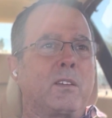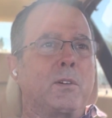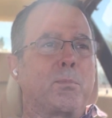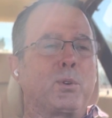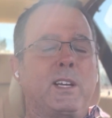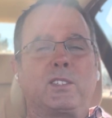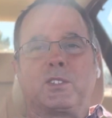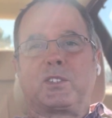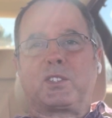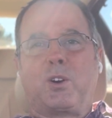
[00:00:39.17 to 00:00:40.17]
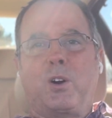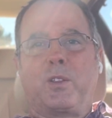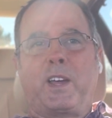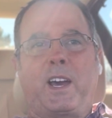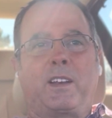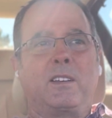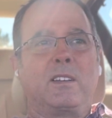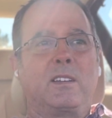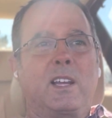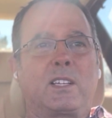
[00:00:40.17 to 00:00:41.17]
Appraisers call that
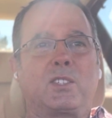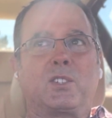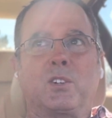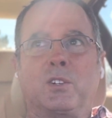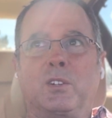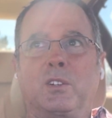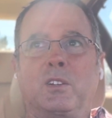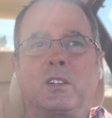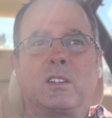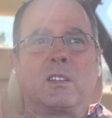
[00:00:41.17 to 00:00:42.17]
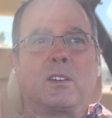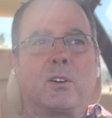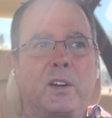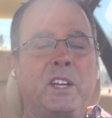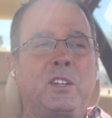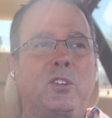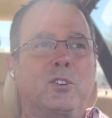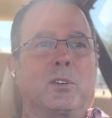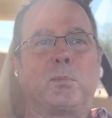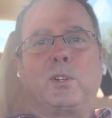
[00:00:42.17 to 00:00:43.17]
external or
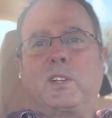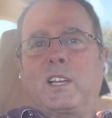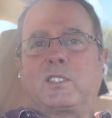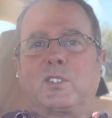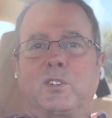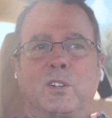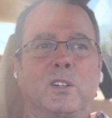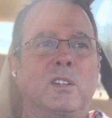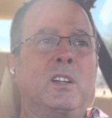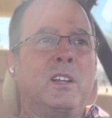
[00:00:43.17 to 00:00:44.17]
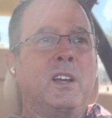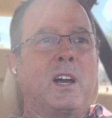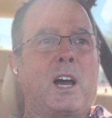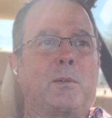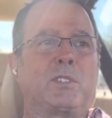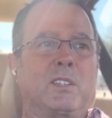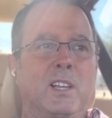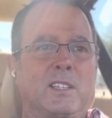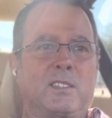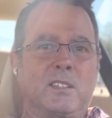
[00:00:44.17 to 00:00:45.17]
incurable external
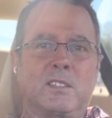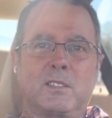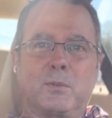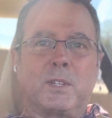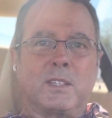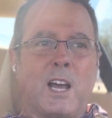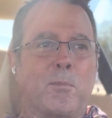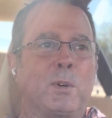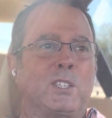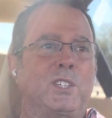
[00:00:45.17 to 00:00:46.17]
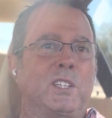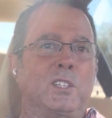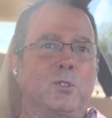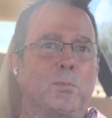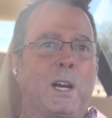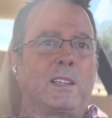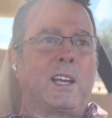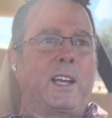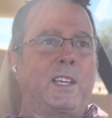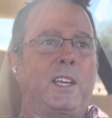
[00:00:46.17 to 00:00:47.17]
obsolescence. Not much you can do about
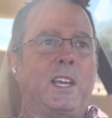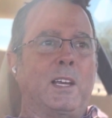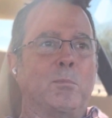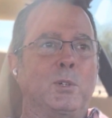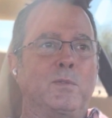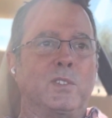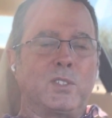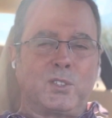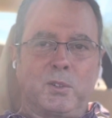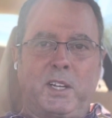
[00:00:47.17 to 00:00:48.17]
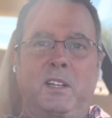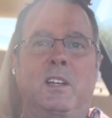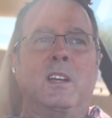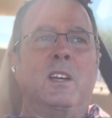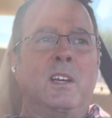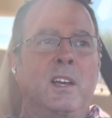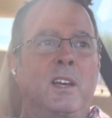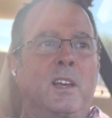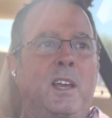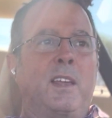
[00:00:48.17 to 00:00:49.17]
that. You can't move the street.
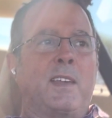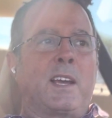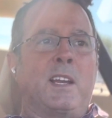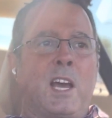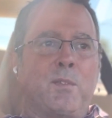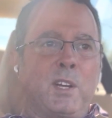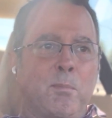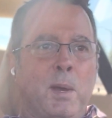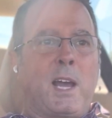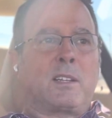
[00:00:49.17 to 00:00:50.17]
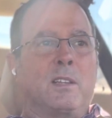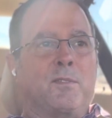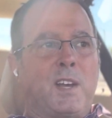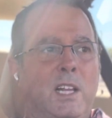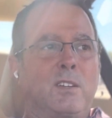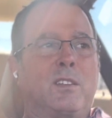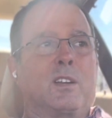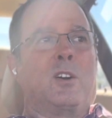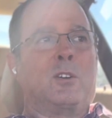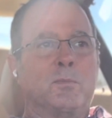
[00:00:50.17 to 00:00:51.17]
And that can have an impact on the value of
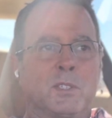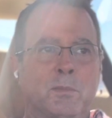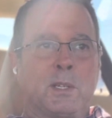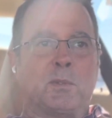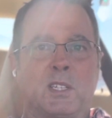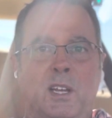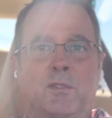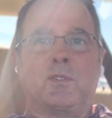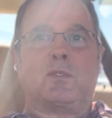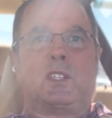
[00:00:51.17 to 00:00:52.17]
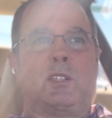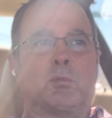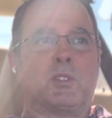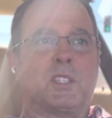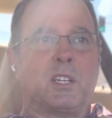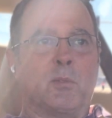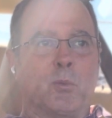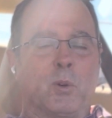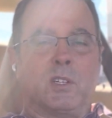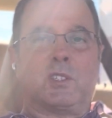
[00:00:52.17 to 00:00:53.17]
the home, sometimes 10, 15% or
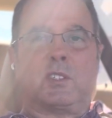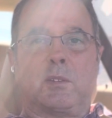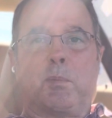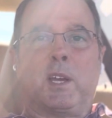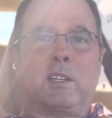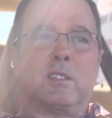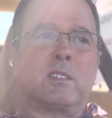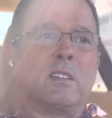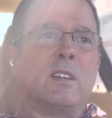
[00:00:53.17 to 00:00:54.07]
more, it just depends.